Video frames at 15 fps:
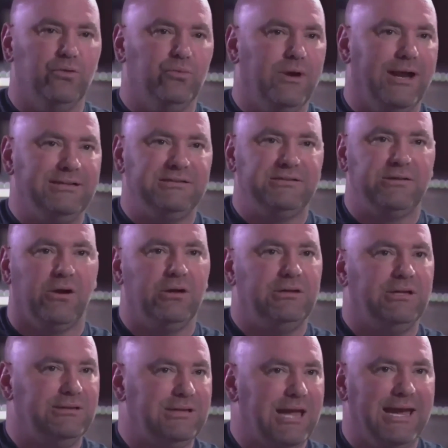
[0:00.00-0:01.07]
So room rates
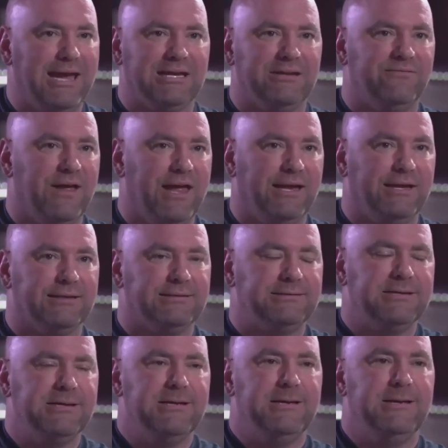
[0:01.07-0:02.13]
started to tank in
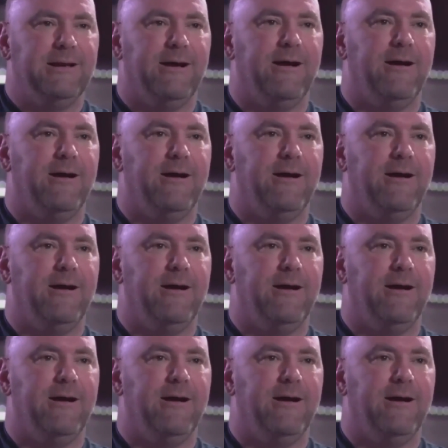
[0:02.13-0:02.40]
Vegas.